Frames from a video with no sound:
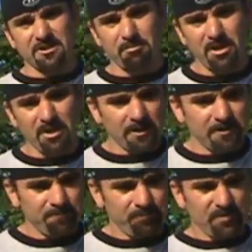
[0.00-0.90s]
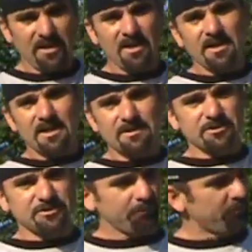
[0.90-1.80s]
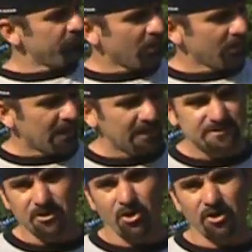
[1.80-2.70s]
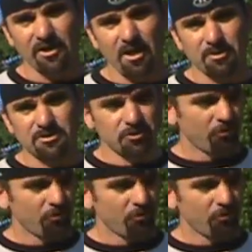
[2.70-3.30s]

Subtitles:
the mud, gives you something very nice and ergonomic to